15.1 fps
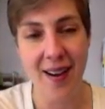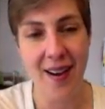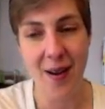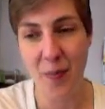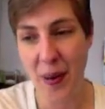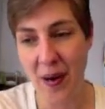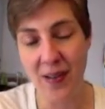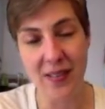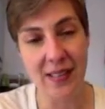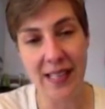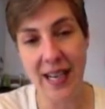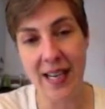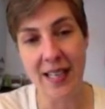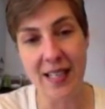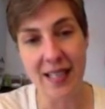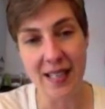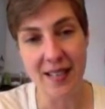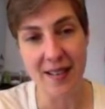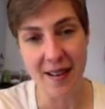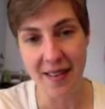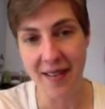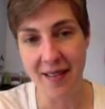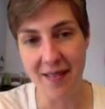apparently has
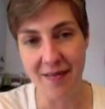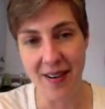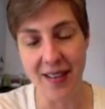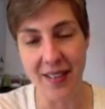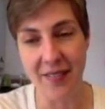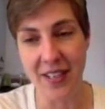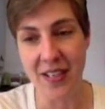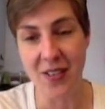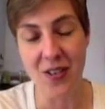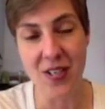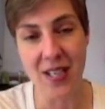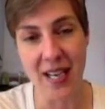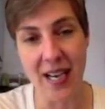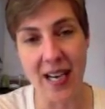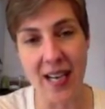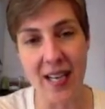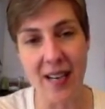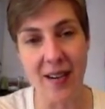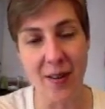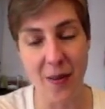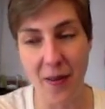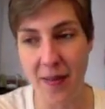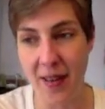nothing relevant to say
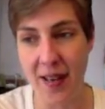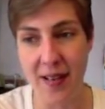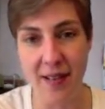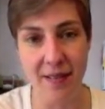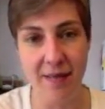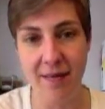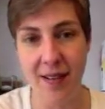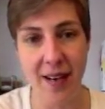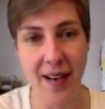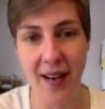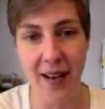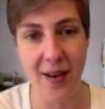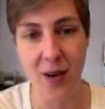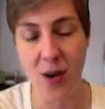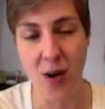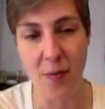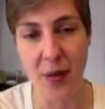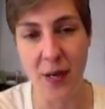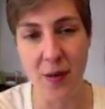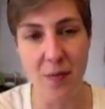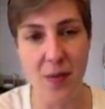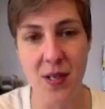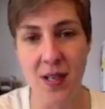other than ad
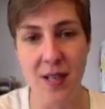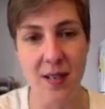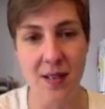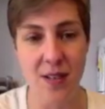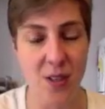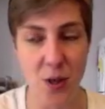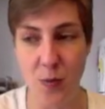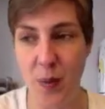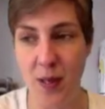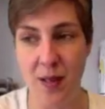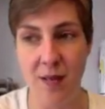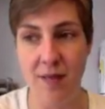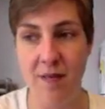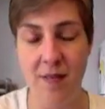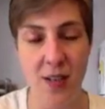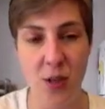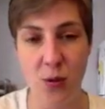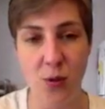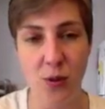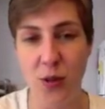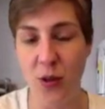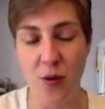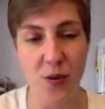hominems and stupid
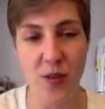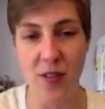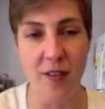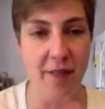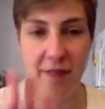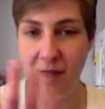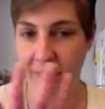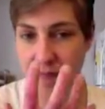visual jokes of